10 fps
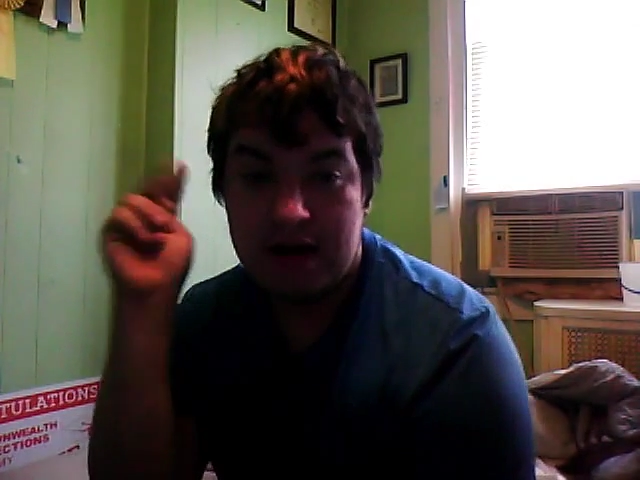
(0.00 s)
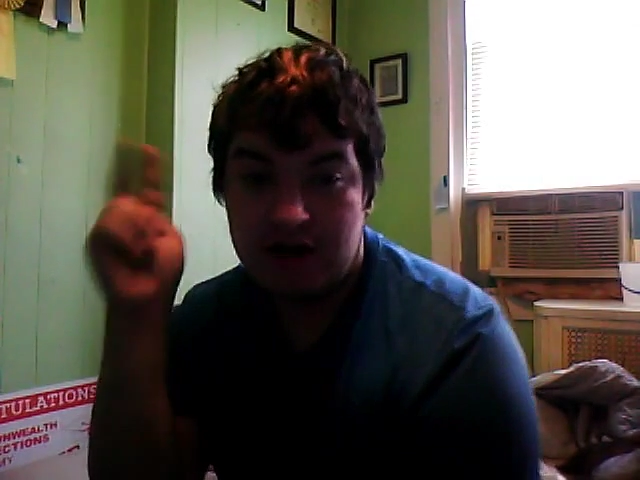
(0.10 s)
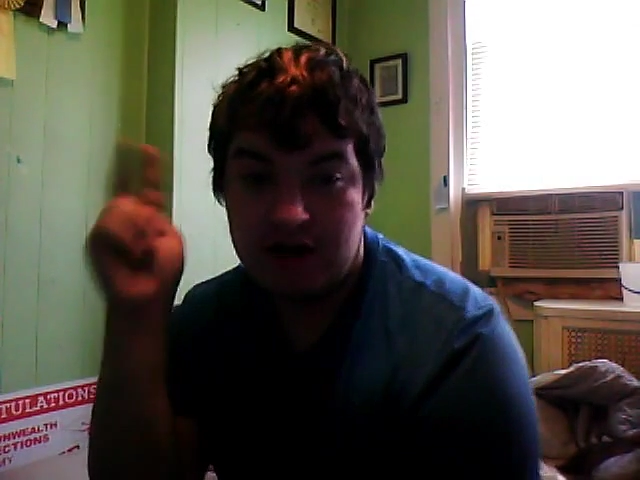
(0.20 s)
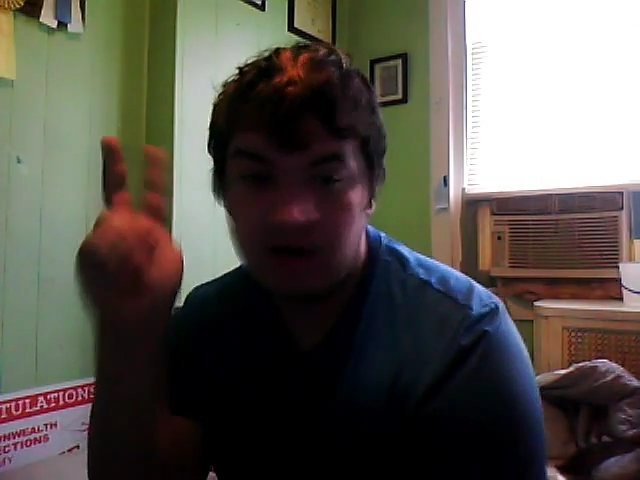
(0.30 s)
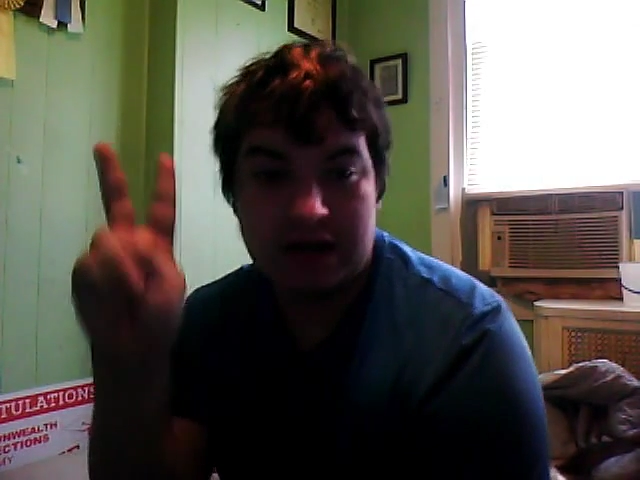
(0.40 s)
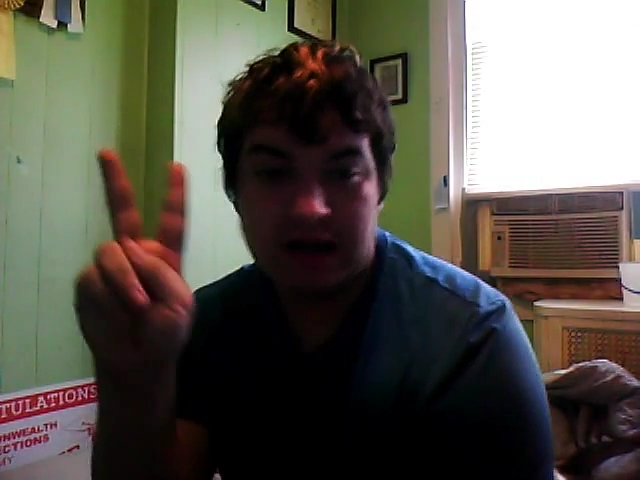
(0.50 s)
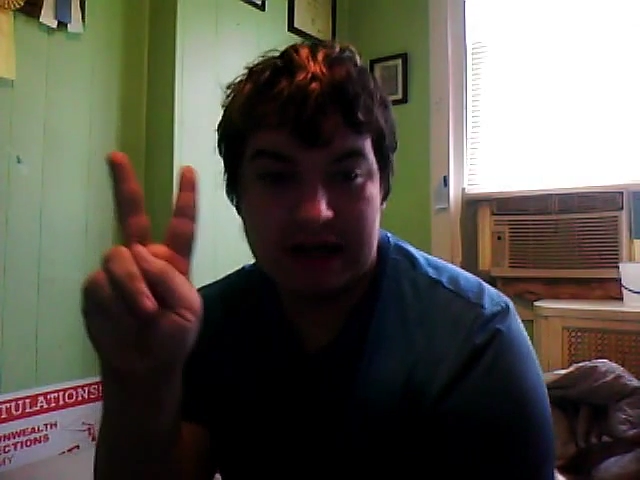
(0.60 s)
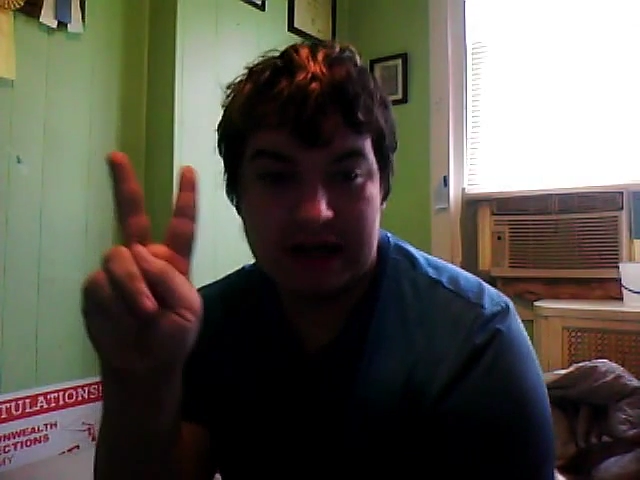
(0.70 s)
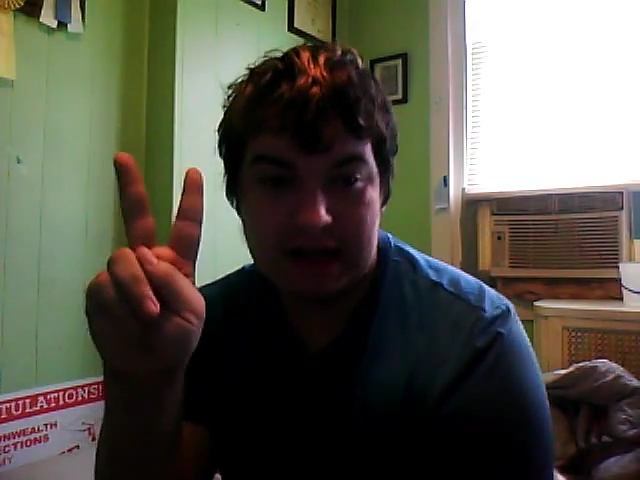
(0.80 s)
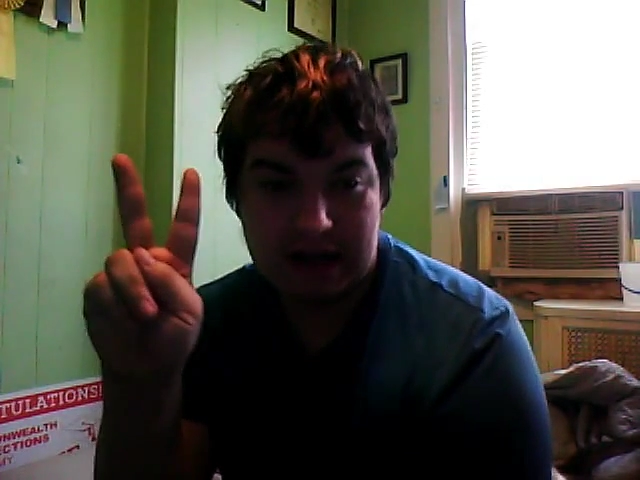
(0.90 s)
you're only gonna
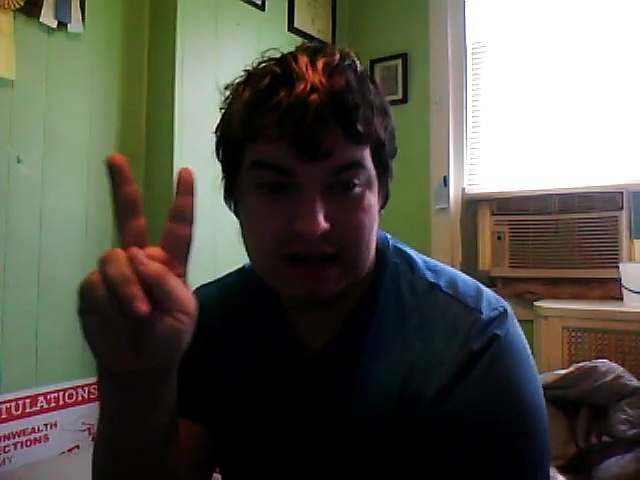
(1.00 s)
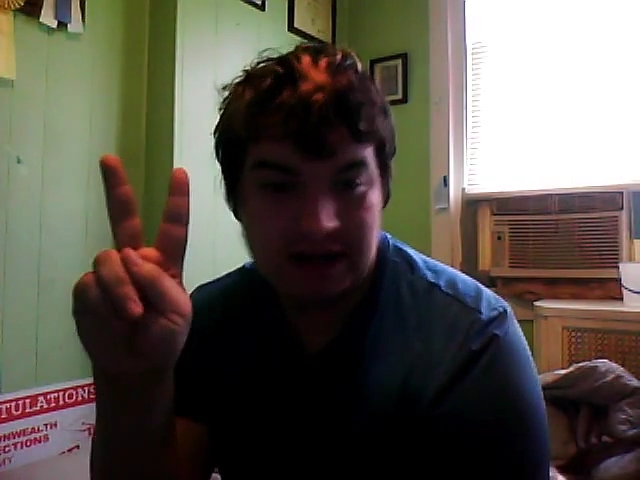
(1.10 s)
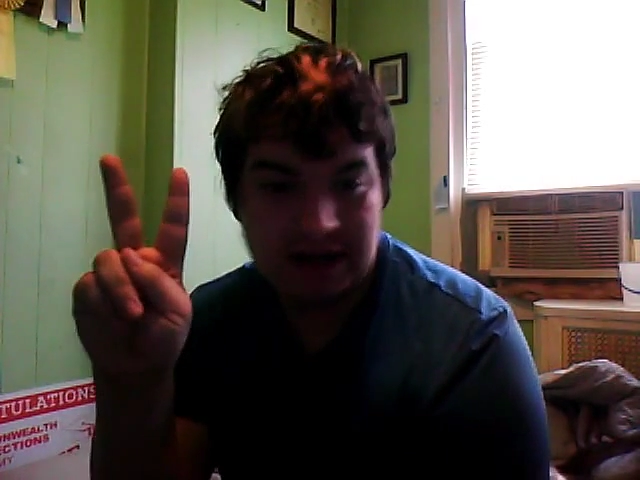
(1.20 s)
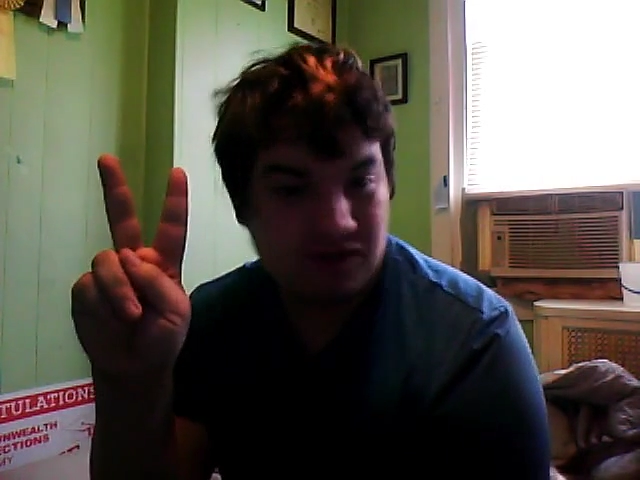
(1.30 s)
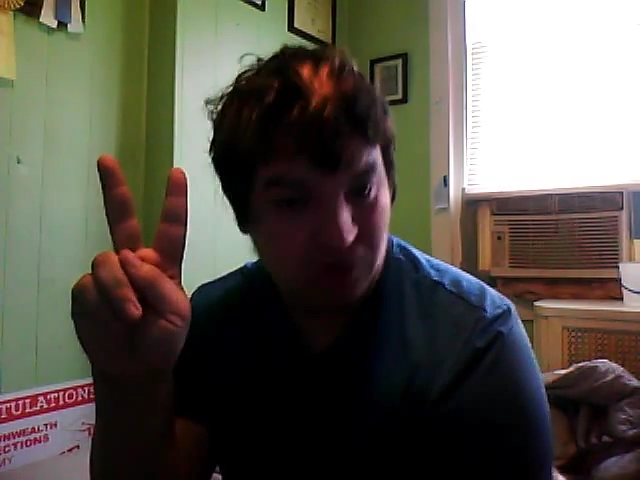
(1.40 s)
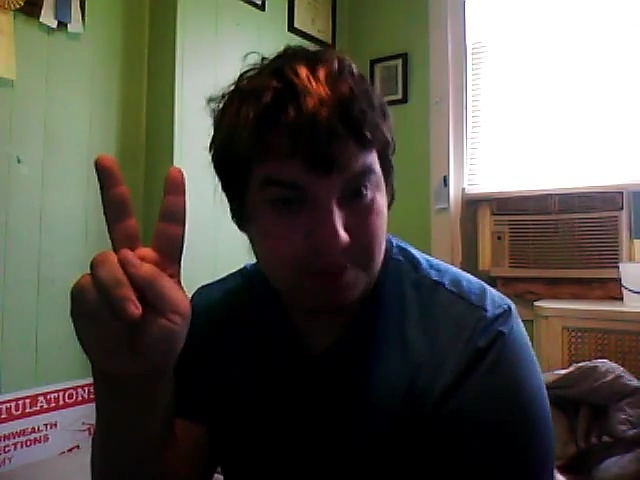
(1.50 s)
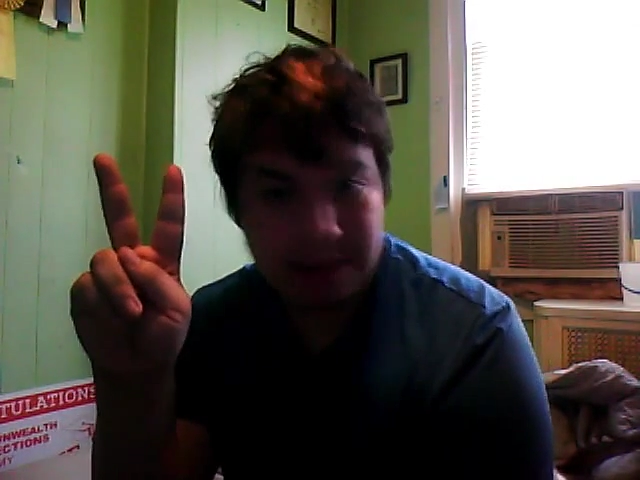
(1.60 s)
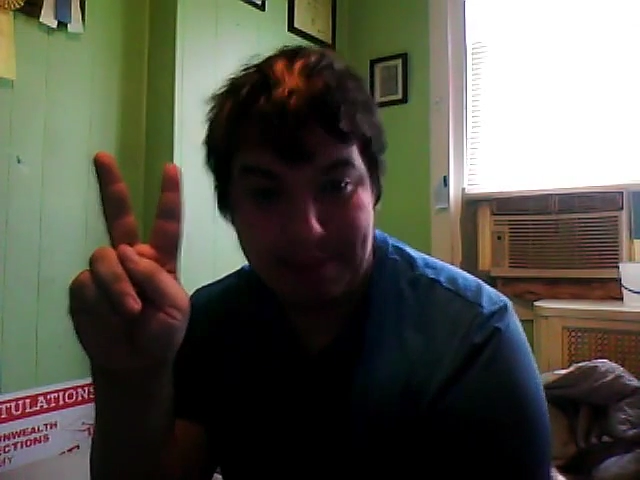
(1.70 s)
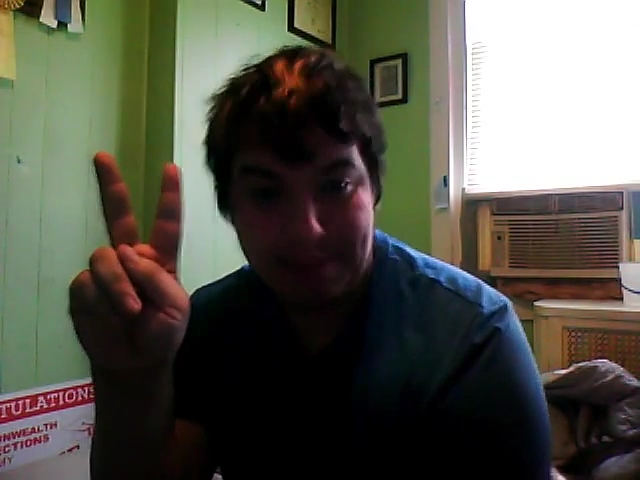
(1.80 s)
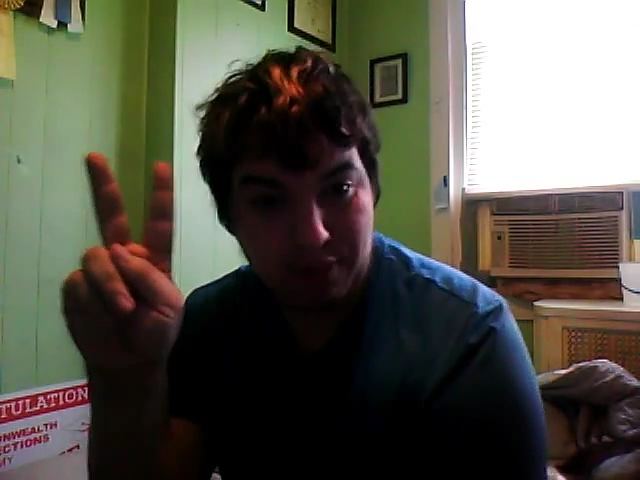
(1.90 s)
get 2
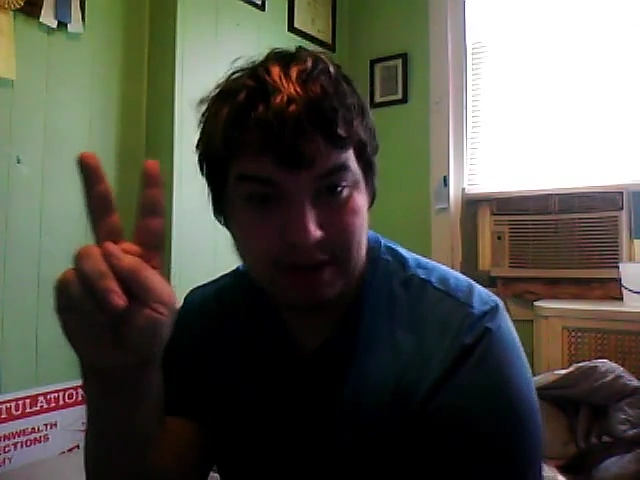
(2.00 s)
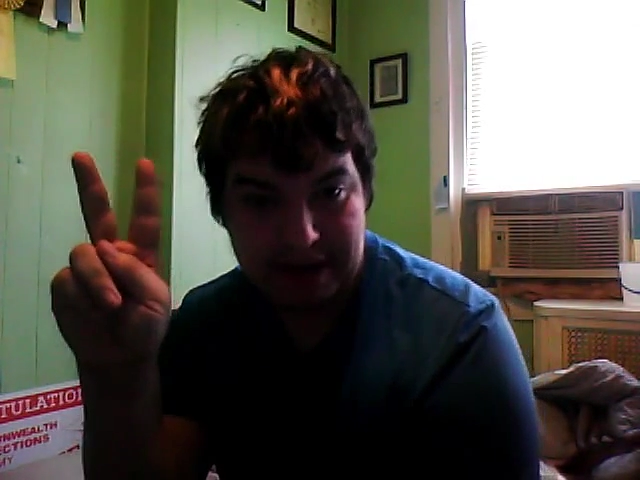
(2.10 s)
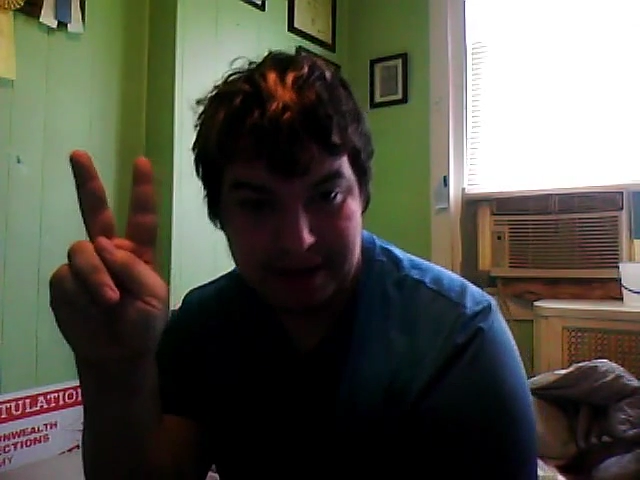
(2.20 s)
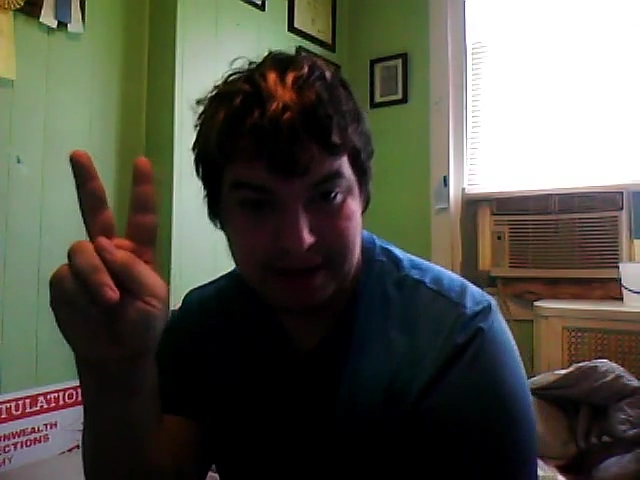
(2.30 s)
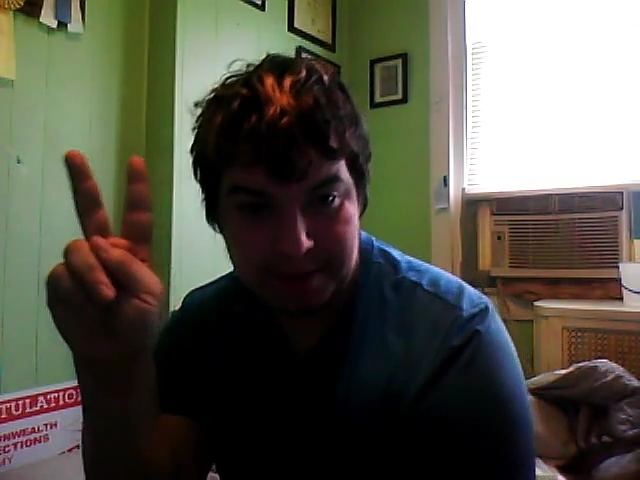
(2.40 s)
people in.